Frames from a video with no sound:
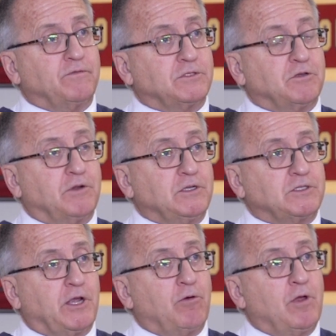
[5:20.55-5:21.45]
facilities.
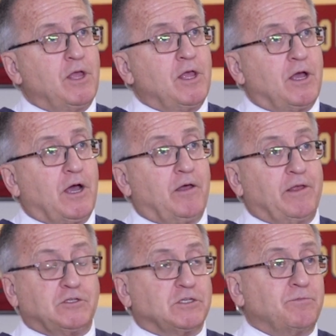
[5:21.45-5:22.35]
So
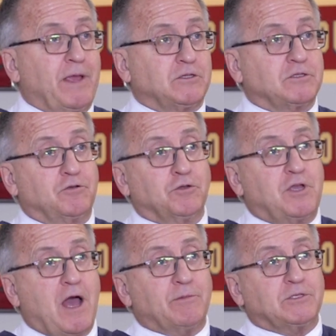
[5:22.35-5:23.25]
that just makes good
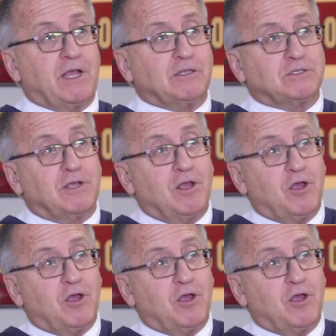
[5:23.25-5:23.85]
common sense.